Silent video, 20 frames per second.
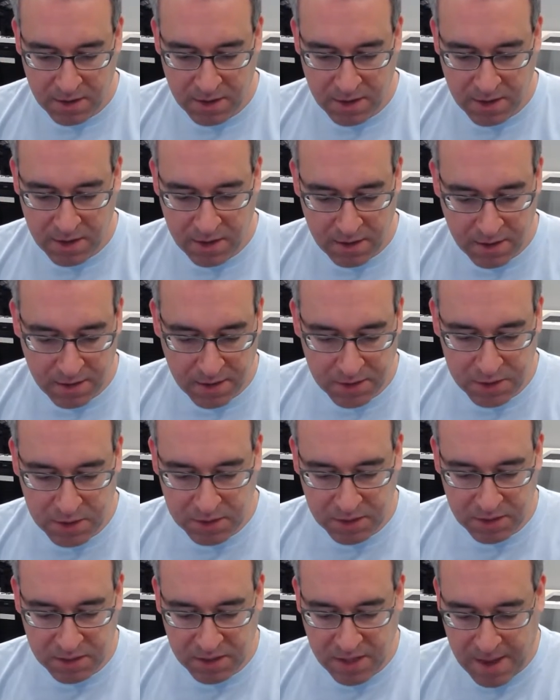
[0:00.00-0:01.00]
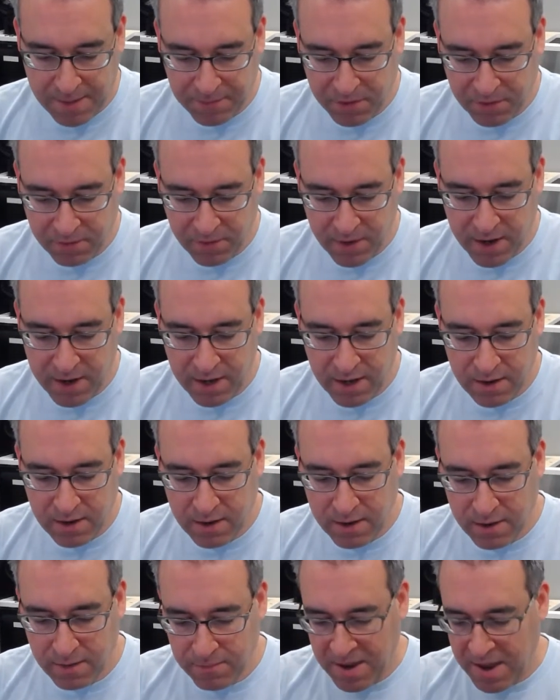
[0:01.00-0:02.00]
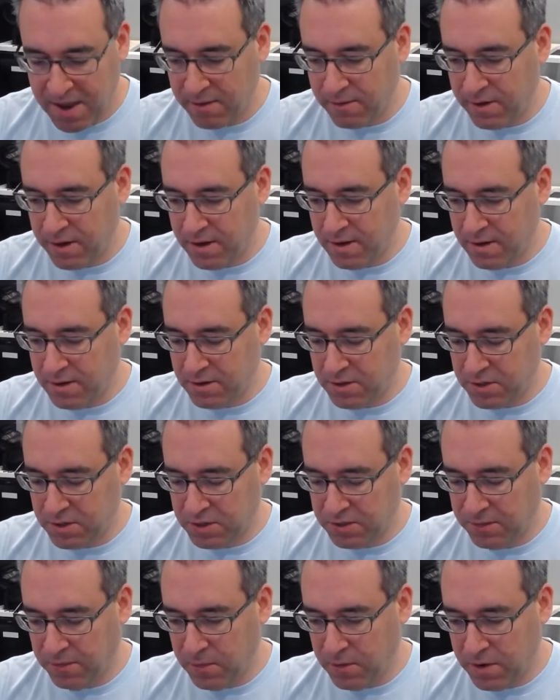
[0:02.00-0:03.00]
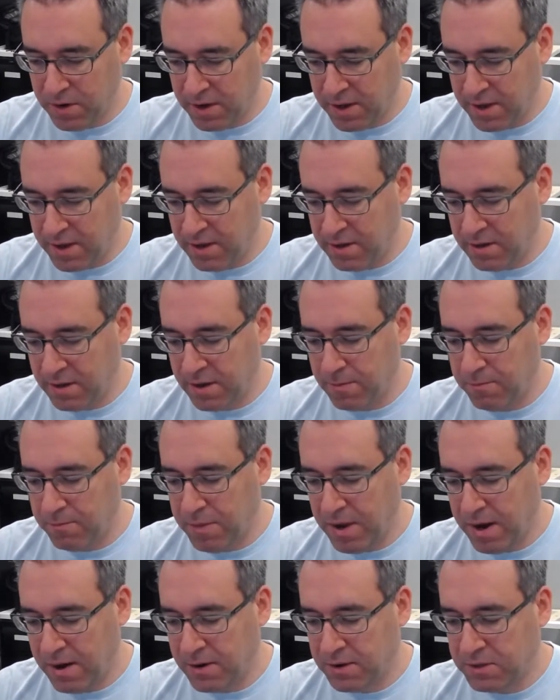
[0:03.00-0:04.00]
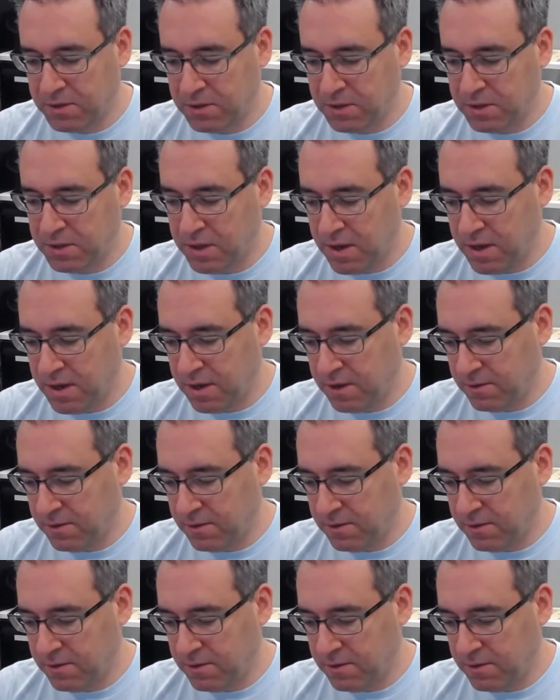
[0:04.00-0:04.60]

And let's snap the the battery on just for, again, comparison's sake.